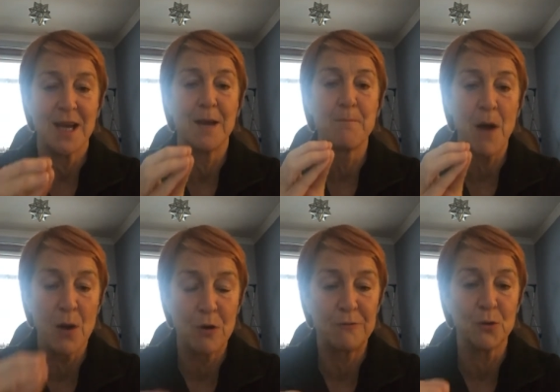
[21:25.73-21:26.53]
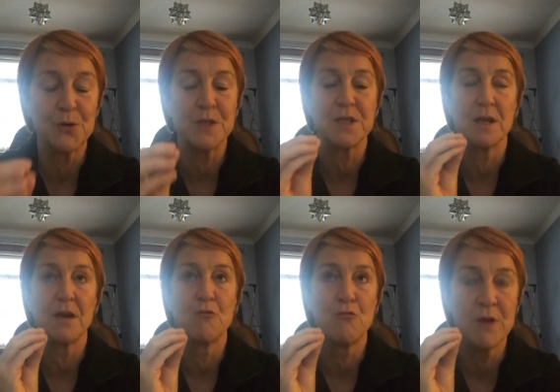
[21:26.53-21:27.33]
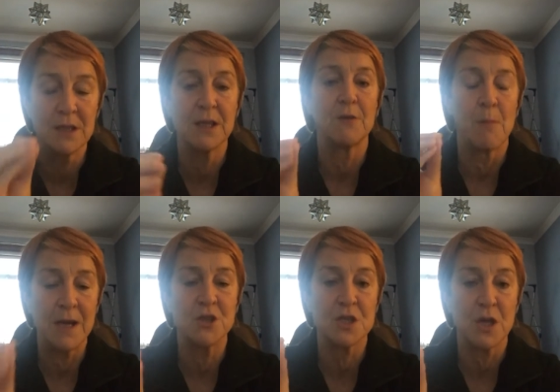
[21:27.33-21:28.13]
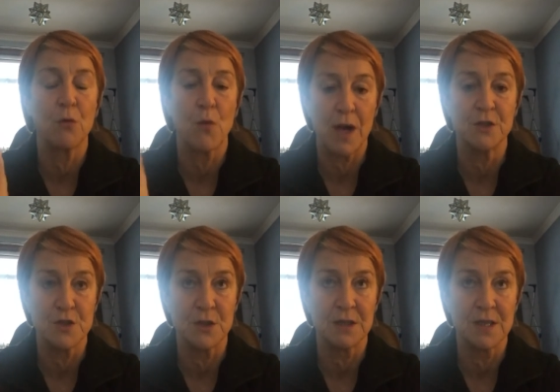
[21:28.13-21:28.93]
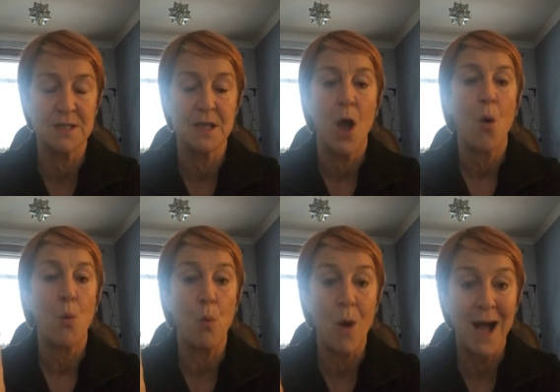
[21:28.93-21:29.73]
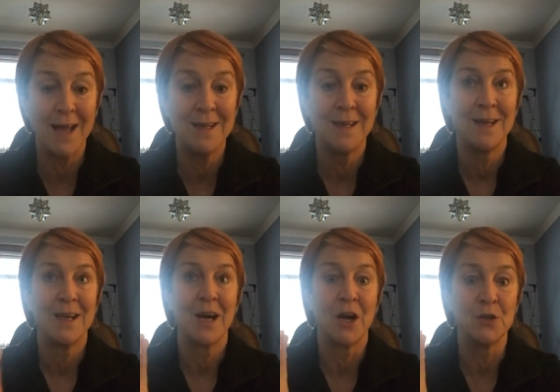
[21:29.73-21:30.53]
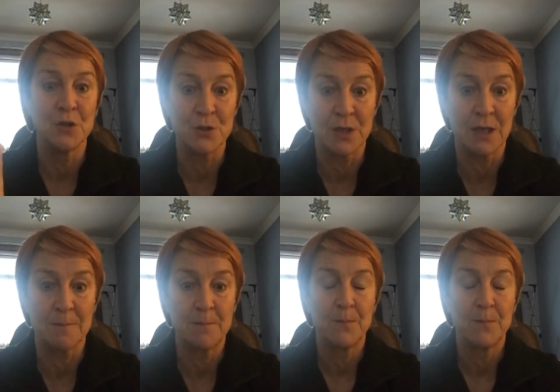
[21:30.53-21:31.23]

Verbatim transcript: and powerful to really remind yourself why you're doing this. Why are you doing it?